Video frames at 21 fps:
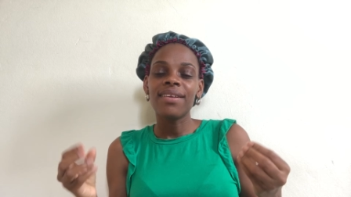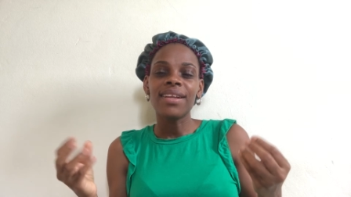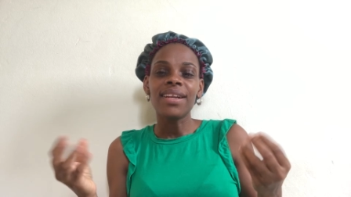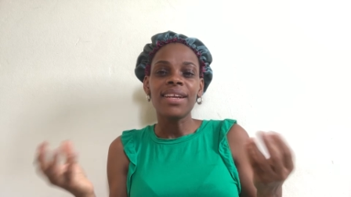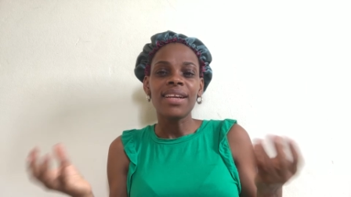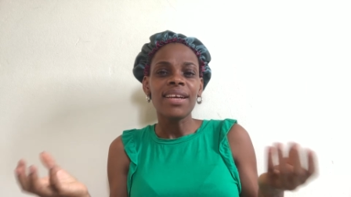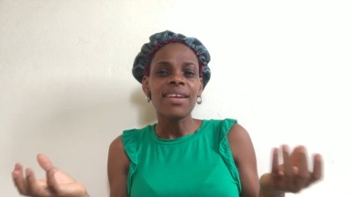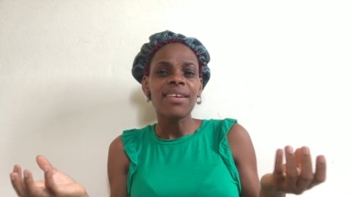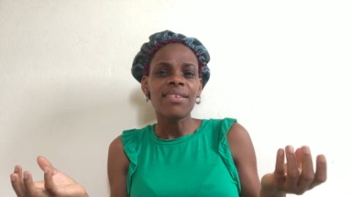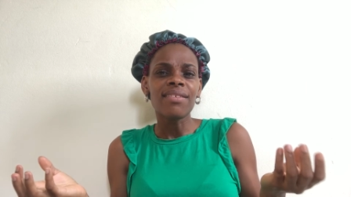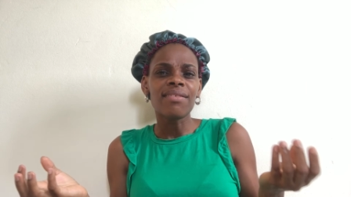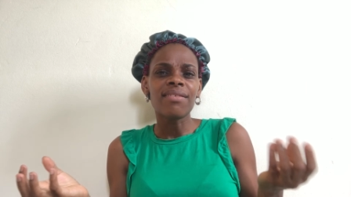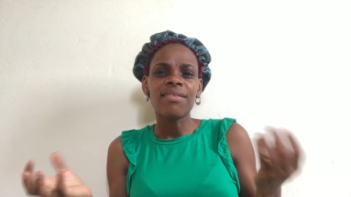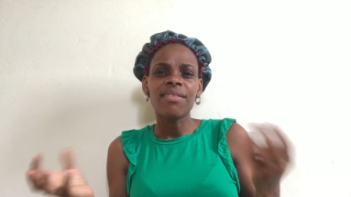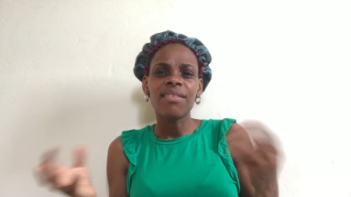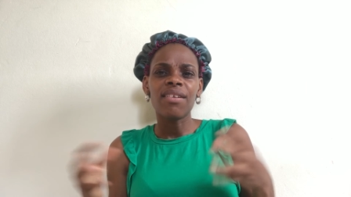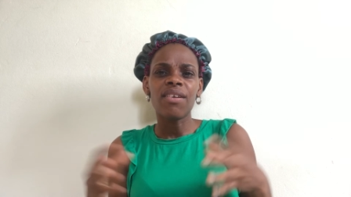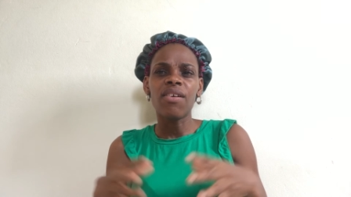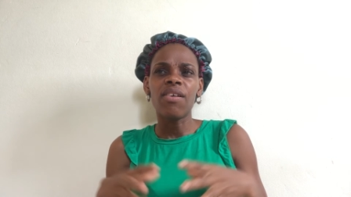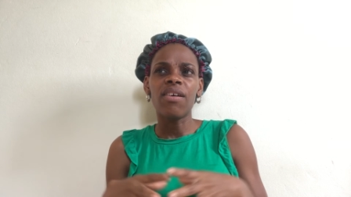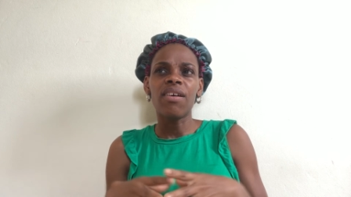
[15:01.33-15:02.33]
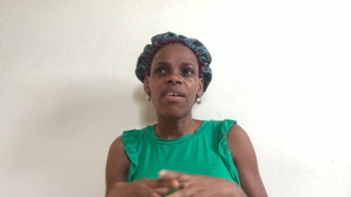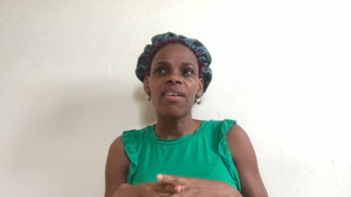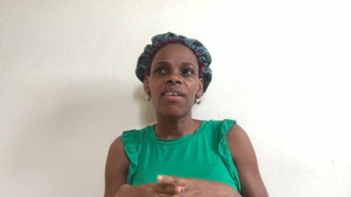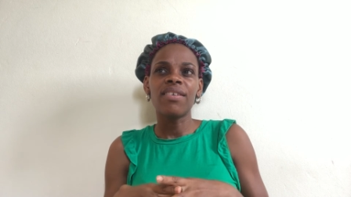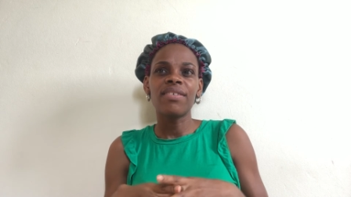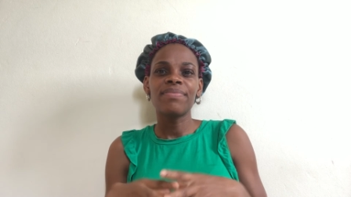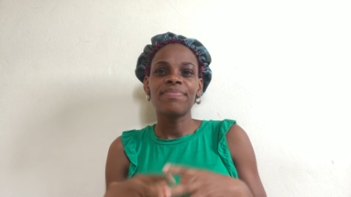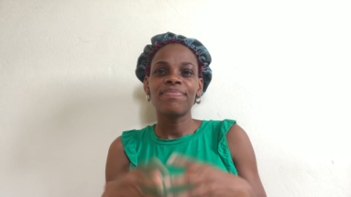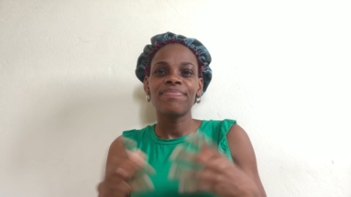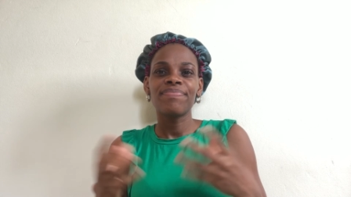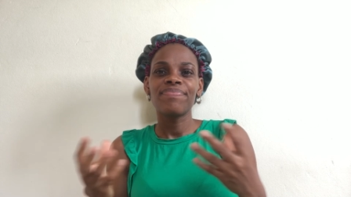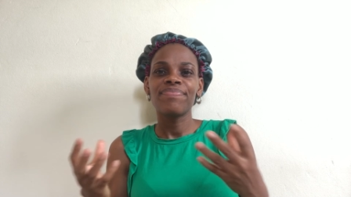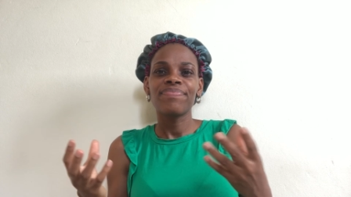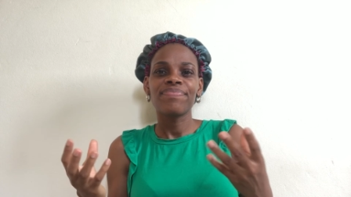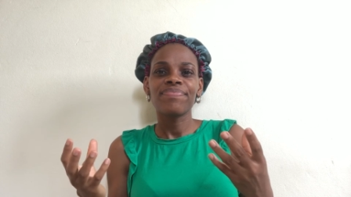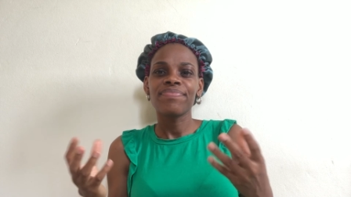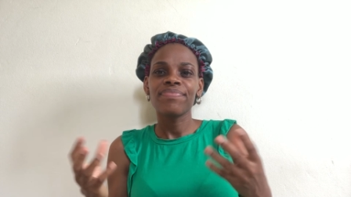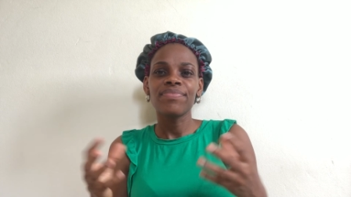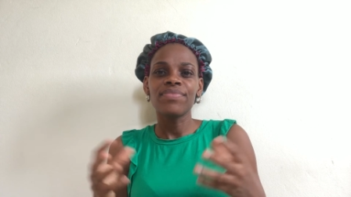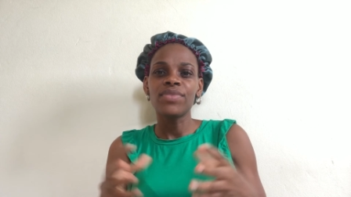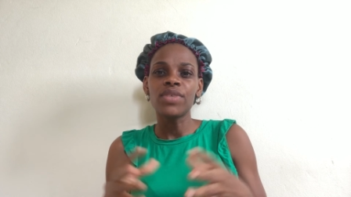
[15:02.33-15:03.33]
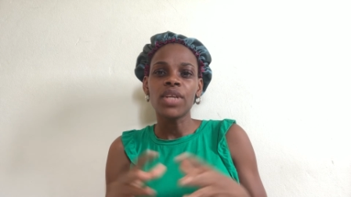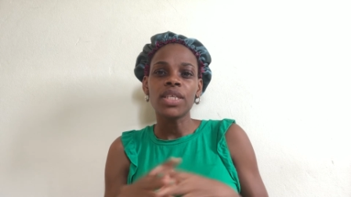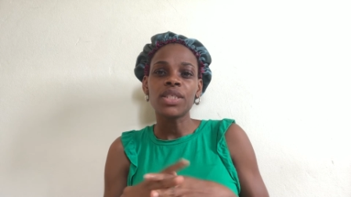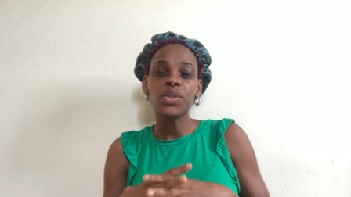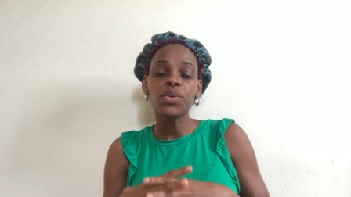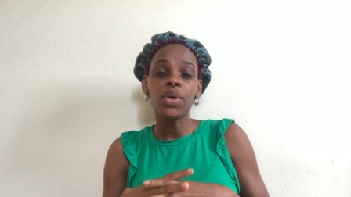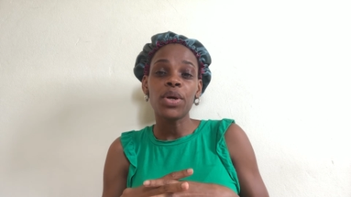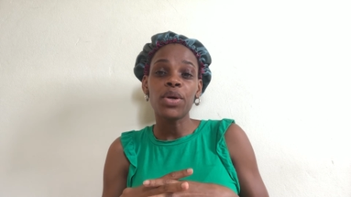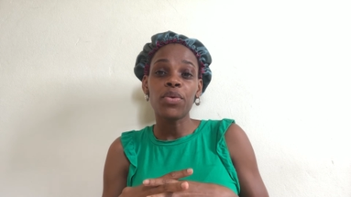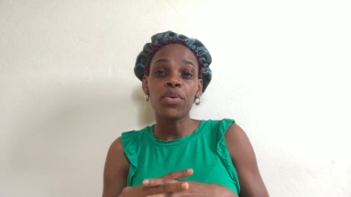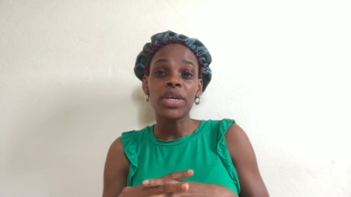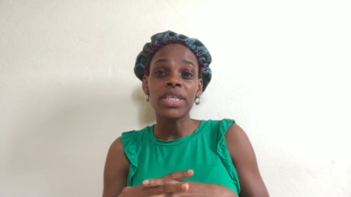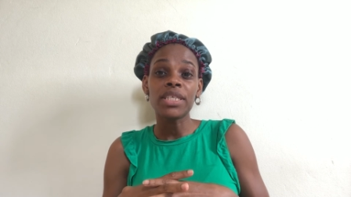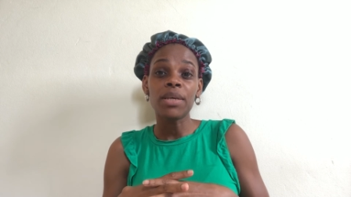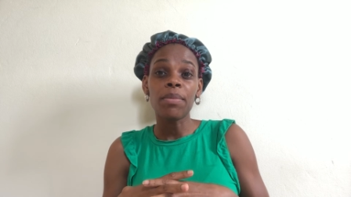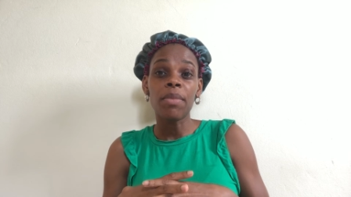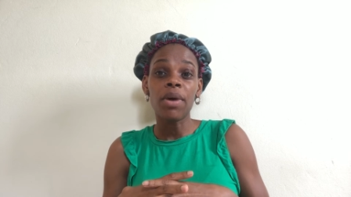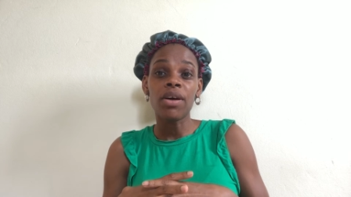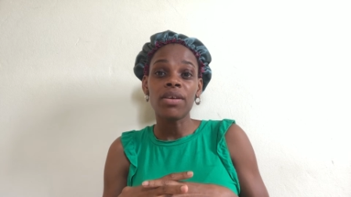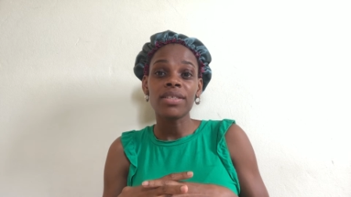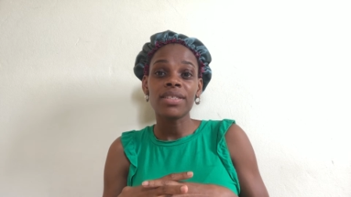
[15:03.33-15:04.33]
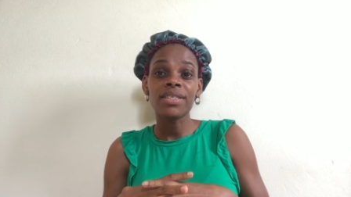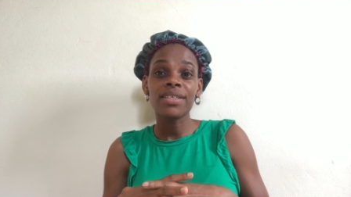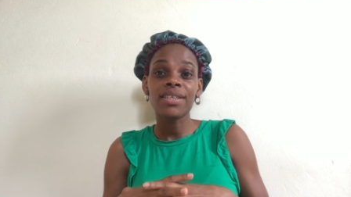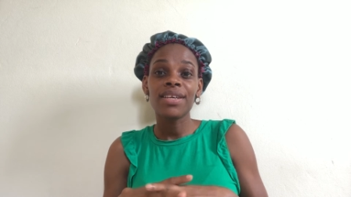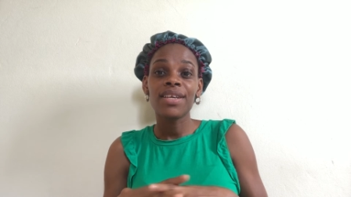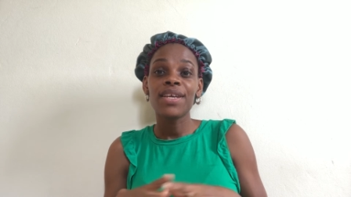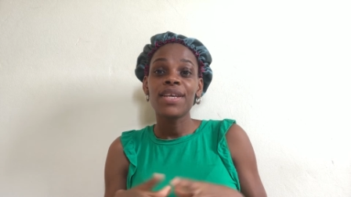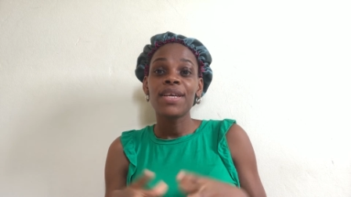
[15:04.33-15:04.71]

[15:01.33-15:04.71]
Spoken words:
little or not to a great amount.